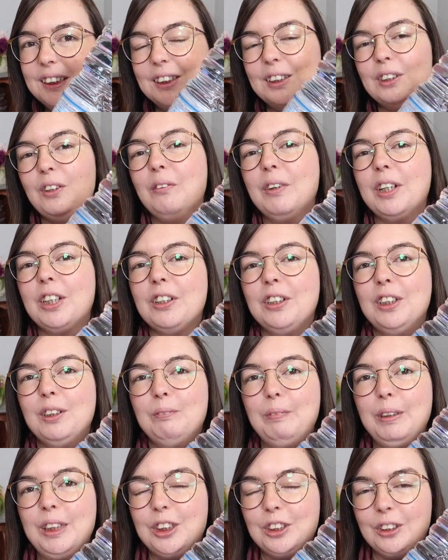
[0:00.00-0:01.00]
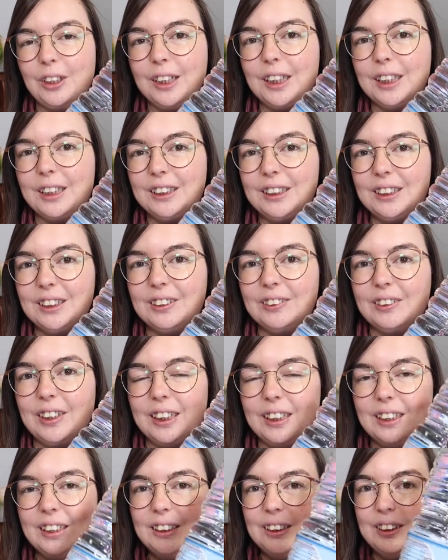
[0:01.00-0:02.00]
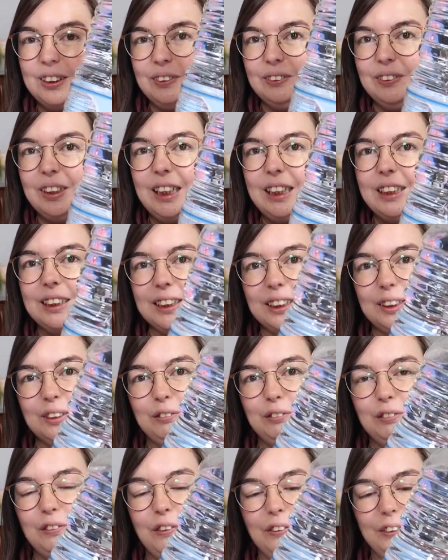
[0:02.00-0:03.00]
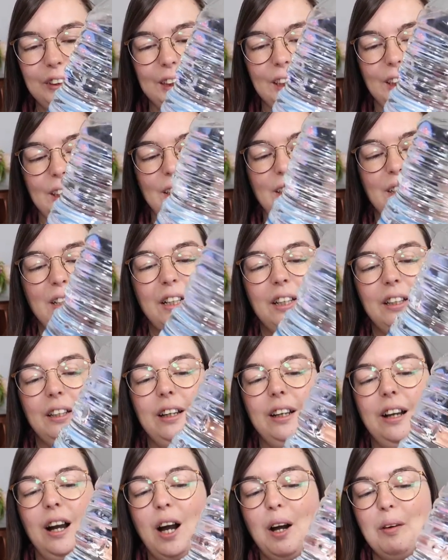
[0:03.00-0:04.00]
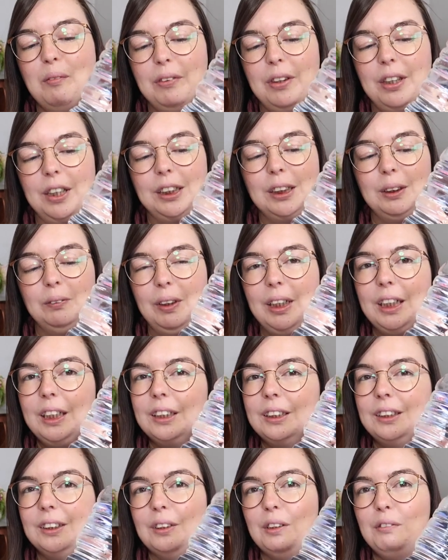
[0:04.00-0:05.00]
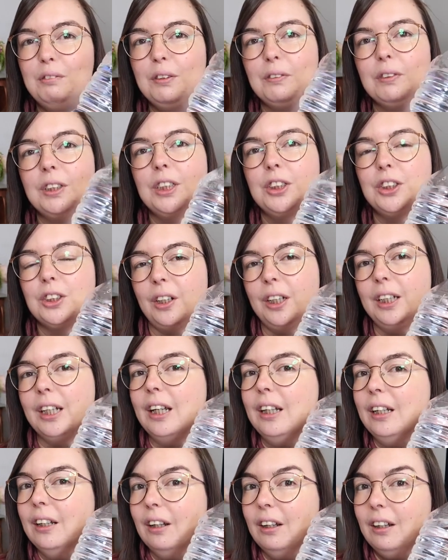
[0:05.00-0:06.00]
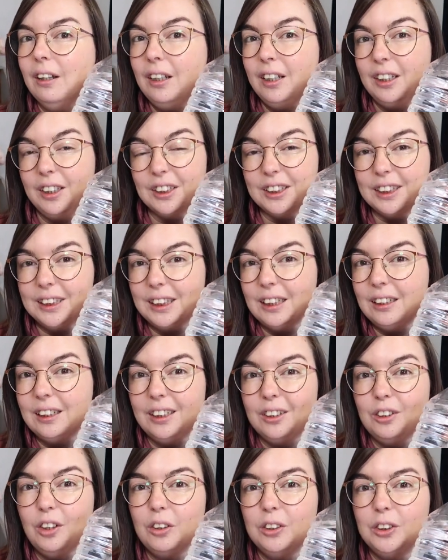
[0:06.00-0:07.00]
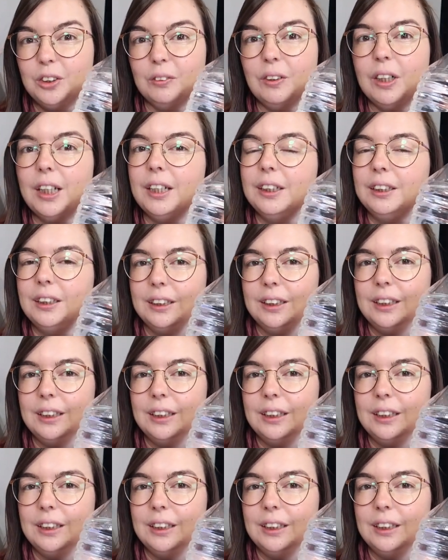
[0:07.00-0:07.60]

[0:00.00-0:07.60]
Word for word: So we're going to be trying to drink two litres of water um, this week. So if you want to join in, you're still you're not too late.